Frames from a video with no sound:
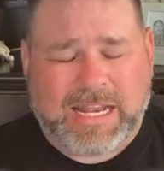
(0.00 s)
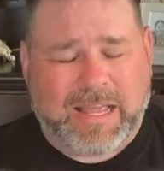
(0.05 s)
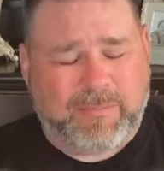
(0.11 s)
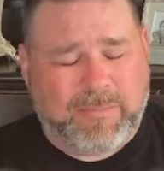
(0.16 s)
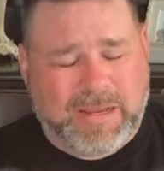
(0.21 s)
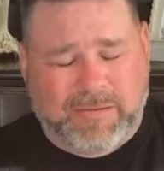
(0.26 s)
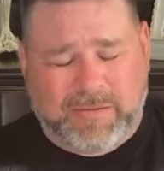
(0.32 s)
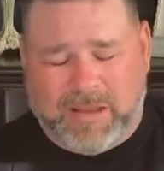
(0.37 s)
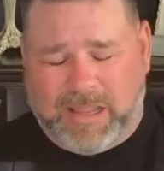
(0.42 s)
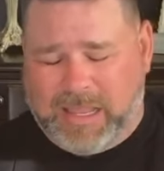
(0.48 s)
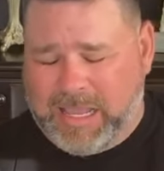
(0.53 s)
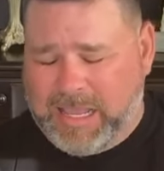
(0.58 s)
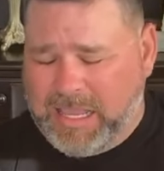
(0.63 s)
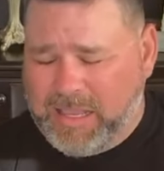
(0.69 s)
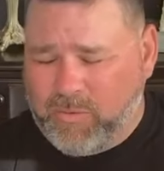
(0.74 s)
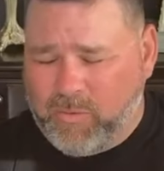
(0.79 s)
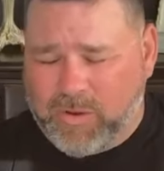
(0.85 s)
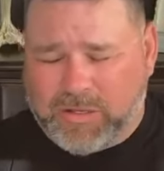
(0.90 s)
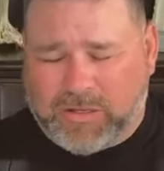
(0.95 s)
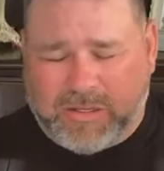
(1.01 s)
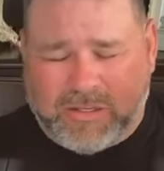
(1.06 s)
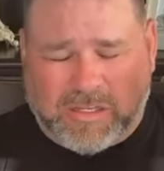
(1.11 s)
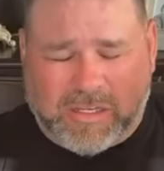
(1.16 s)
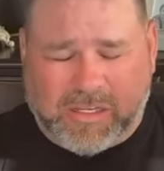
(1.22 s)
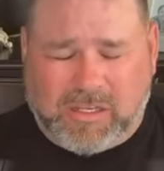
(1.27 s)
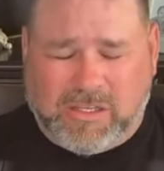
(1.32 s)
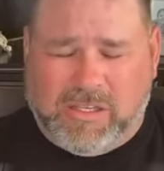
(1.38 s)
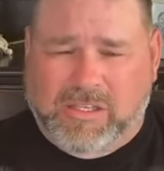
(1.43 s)
And I mean, he would
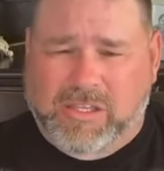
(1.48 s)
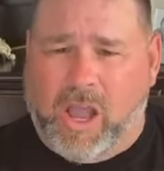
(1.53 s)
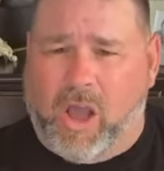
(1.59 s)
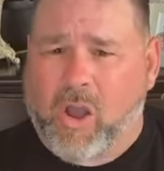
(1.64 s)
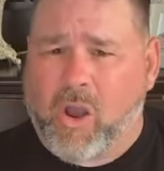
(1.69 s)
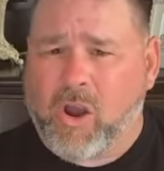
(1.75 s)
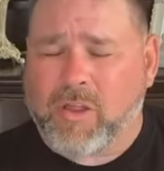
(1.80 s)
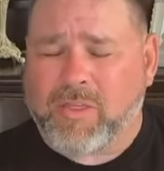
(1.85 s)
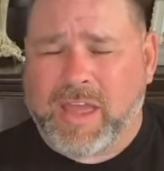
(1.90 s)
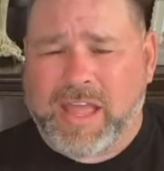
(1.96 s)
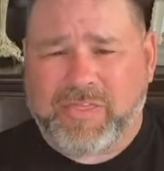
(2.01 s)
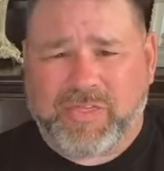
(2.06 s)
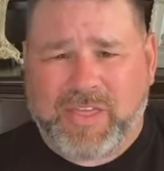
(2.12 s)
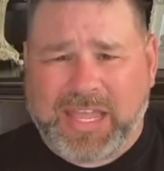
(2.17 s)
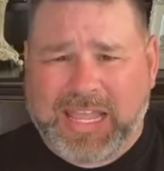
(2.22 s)
tar that